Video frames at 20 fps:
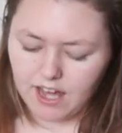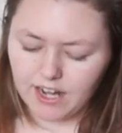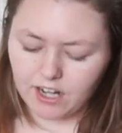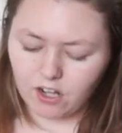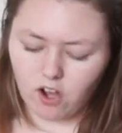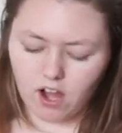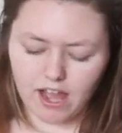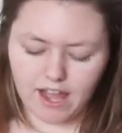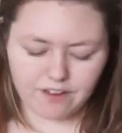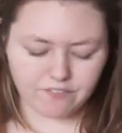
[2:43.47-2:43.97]
and I
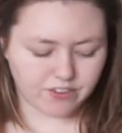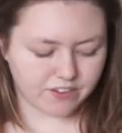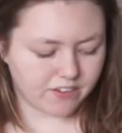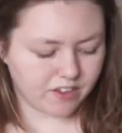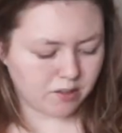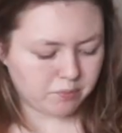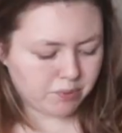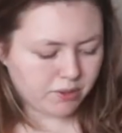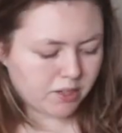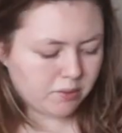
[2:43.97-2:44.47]
got
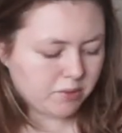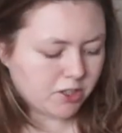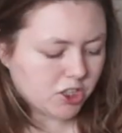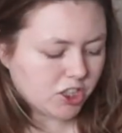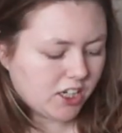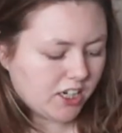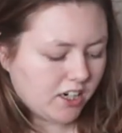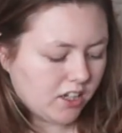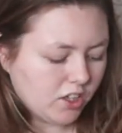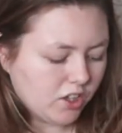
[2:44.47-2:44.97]
everything pretty
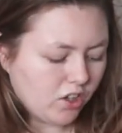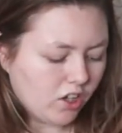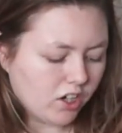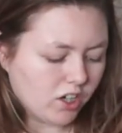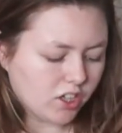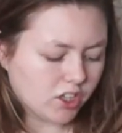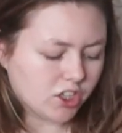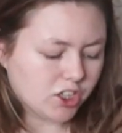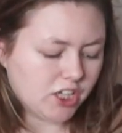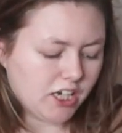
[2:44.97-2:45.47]
much in a
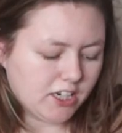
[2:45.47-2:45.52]
large,